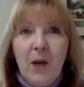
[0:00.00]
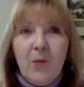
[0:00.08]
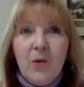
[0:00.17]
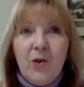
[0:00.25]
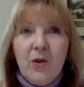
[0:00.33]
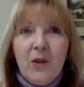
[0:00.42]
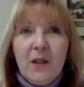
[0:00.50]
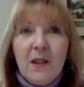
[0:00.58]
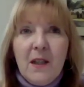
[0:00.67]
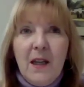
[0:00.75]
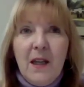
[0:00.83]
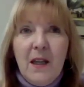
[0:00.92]
I would just
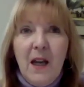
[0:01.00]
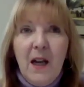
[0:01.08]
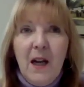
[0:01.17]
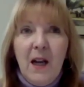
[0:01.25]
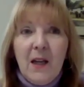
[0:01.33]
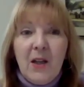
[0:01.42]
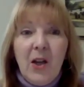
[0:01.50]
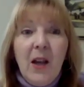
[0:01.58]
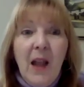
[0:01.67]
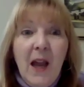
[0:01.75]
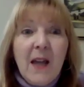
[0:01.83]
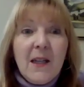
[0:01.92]
say,
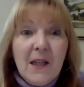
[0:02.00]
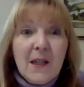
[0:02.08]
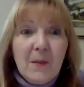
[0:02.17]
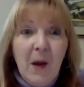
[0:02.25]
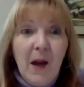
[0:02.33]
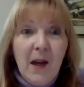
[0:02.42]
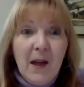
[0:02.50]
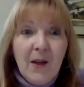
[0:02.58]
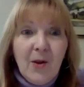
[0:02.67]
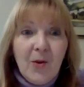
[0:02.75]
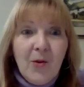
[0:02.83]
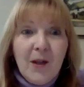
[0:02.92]
Colette is
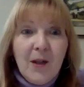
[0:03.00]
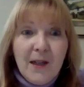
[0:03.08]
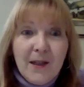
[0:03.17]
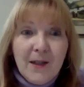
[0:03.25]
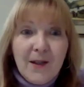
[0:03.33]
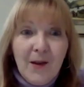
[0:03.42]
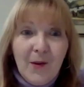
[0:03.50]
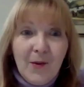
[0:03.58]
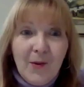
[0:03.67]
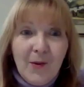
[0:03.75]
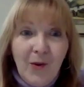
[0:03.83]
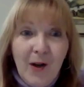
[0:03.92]
my youngest
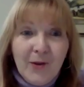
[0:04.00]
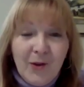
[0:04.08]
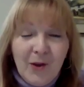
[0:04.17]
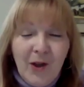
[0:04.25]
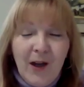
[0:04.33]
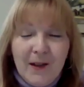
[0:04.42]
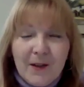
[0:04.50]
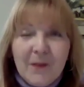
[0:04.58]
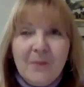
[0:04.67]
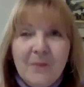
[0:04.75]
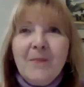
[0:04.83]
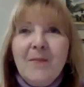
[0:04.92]
grandchild.